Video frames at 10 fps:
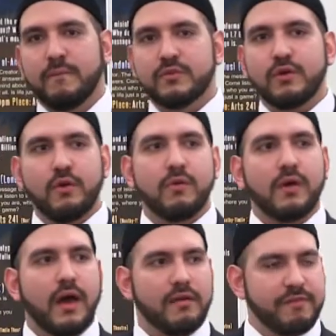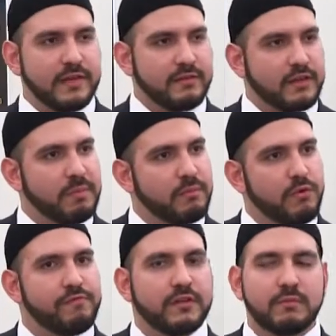So I think this is going to be a
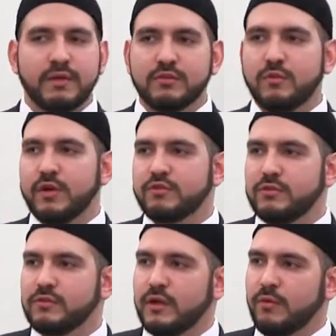more fundamental question,